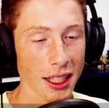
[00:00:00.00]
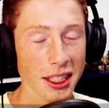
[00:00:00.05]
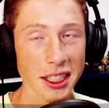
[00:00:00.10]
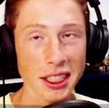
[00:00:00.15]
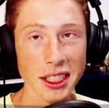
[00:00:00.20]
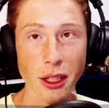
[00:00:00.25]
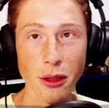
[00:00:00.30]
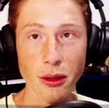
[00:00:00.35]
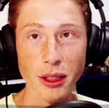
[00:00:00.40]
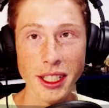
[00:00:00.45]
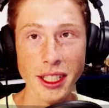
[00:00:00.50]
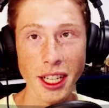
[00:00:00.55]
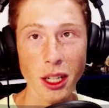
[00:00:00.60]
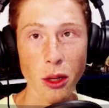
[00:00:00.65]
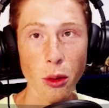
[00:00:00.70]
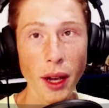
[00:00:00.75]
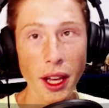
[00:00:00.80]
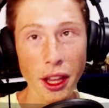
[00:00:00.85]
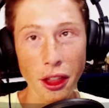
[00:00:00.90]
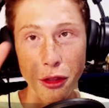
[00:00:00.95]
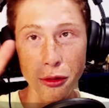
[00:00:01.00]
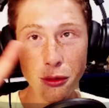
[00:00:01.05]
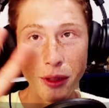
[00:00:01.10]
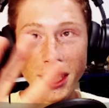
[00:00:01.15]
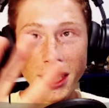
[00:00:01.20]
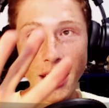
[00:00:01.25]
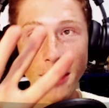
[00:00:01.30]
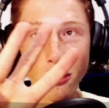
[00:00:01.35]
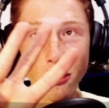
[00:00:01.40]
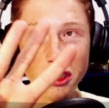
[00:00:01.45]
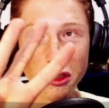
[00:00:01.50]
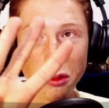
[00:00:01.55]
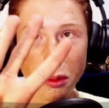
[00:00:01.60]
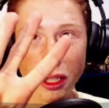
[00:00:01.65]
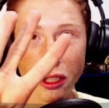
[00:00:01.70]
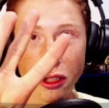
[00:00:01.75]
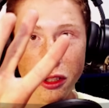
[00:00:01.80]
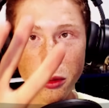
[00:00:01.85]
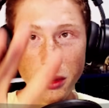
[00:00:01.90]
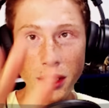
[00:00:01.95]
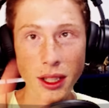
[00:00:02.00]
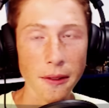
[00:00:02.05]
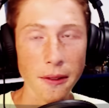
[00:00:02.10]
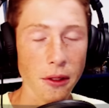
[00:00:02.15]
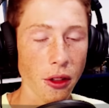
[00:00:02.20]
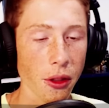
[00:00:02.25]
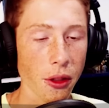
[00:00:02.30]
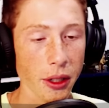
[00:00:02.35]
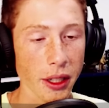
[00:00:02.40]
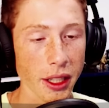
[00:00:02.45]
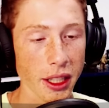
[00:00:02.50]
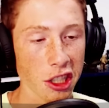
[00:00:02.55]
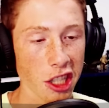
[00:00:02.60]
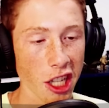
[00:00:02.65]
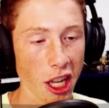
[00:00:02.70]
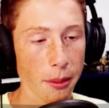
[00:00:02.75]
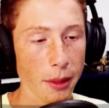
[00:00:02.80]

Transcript: since they only take away 3 levels when you do a level 30